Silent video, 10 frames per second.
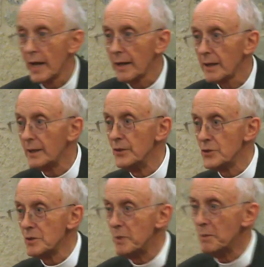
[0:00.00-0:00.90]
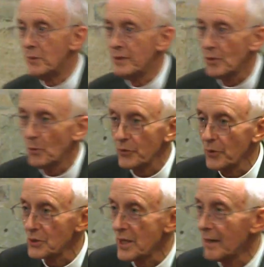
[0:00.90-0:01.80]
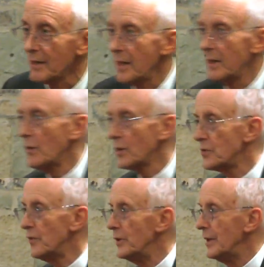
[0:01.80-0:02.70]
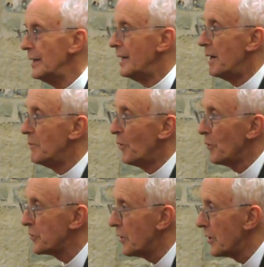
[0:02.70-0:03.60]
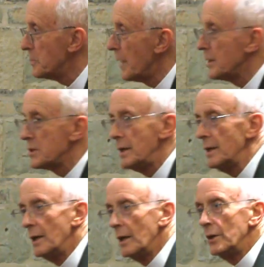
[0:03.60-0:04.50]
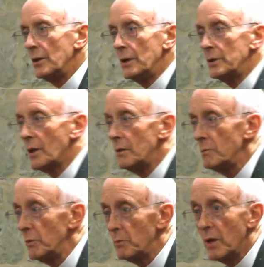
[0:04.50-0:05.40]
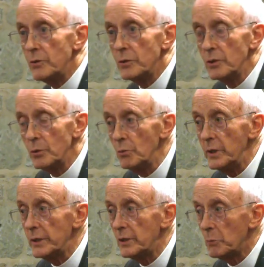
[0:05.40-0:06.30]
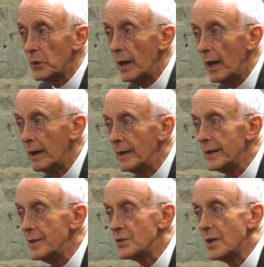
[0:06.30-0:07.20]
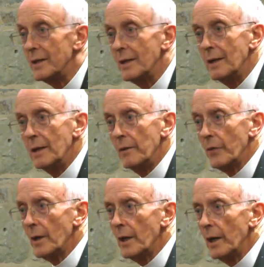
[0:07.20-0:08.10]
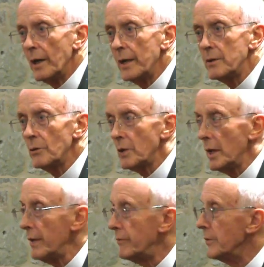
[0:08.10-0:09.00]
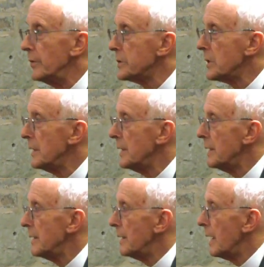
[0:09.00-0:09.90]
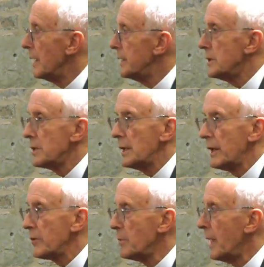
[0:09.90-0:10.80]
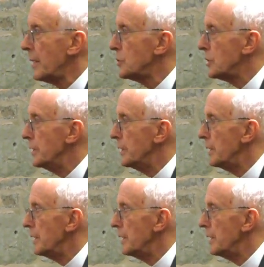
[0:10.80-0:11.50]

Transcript: Anglicans and people in the Orthodox in Oxford, Orthodox monk said, we won't do it, you lead the prayer, he said. And I thought, heavens. He said, give them 100.